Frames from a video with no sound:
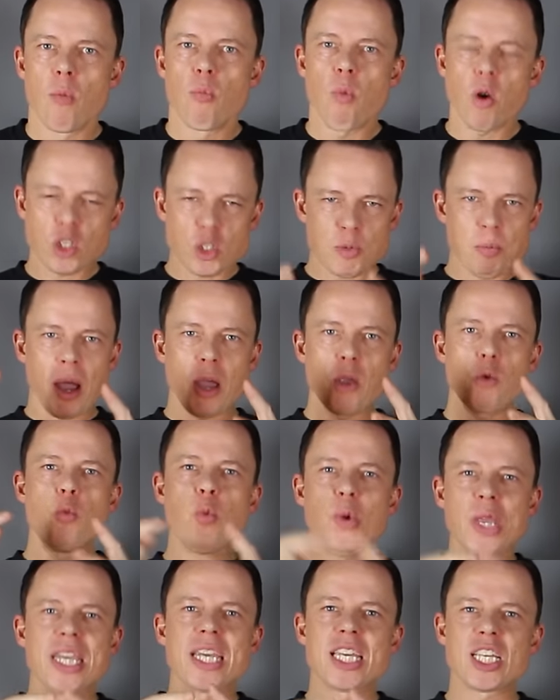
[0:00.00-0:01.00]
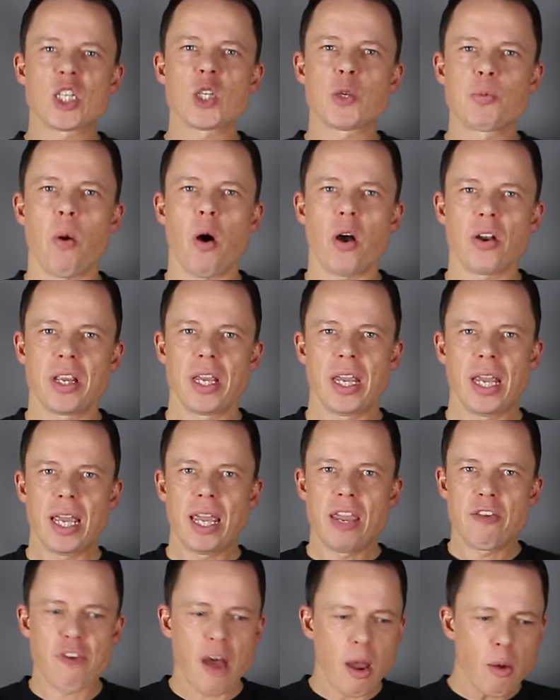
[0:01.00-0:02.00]
What's my weakest spot here?
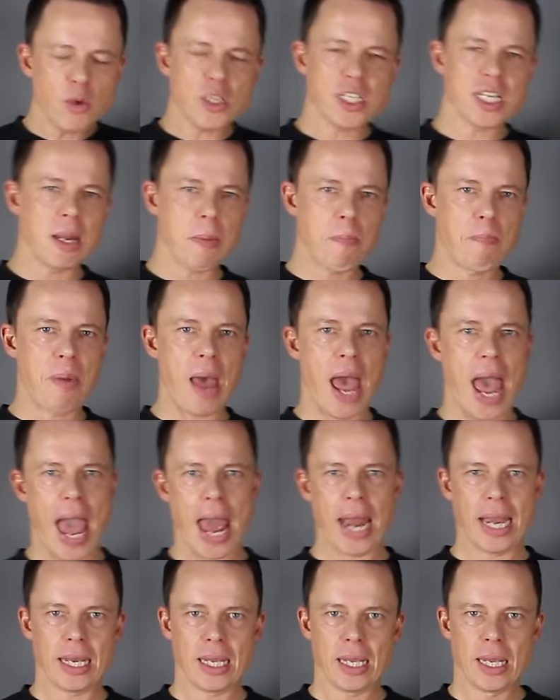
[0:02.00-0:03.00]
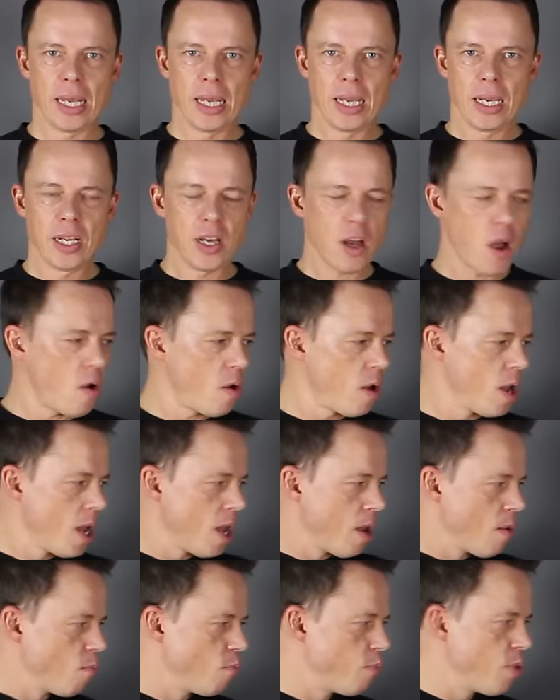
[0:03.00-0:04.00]
If I was in a band, you know,
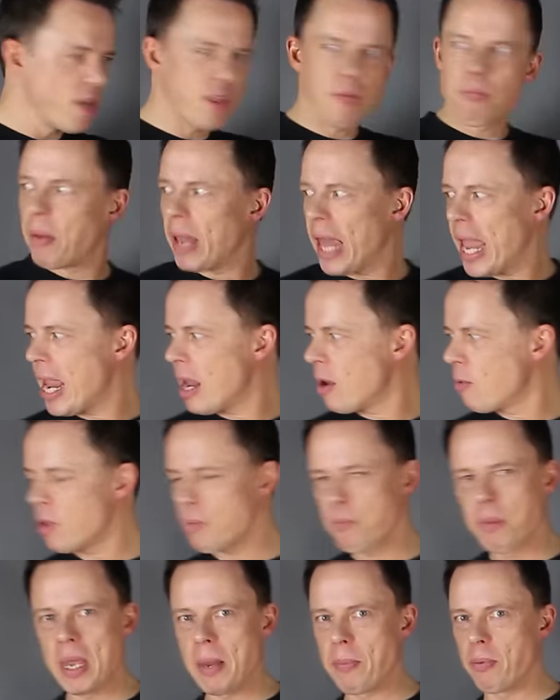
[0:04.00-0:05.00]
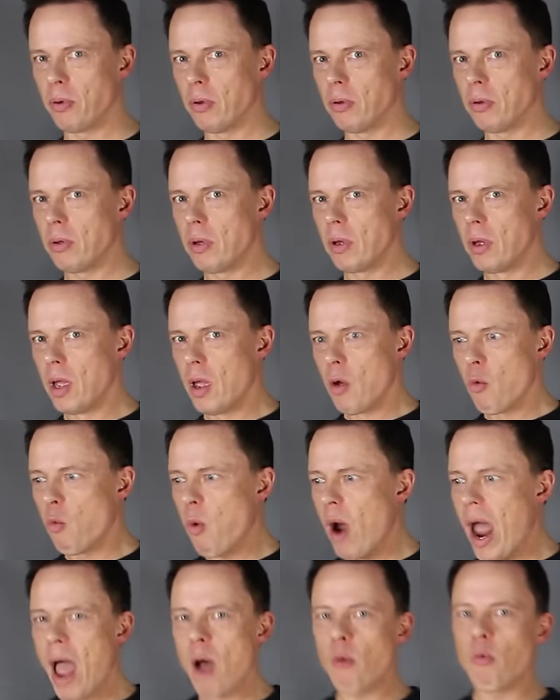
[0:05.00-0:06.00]
with playing with people,
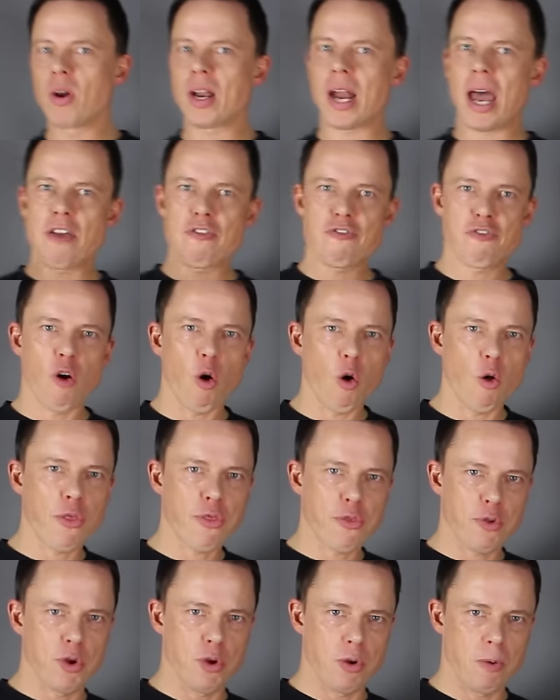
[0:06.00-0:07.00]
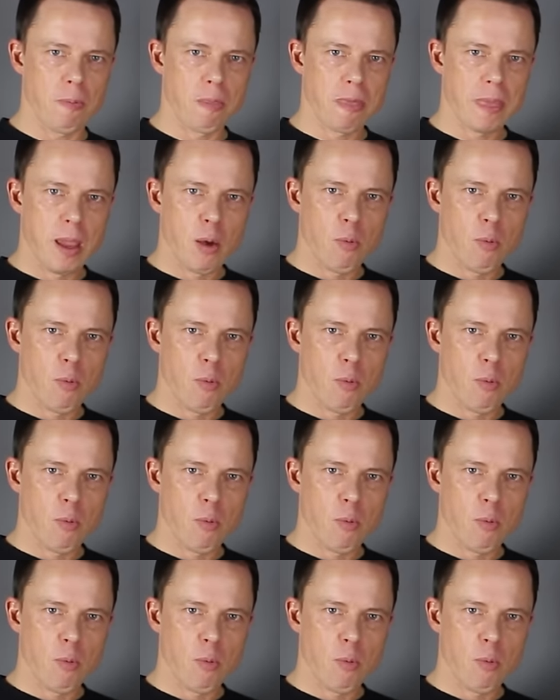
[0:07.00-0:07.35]
where would I fall through?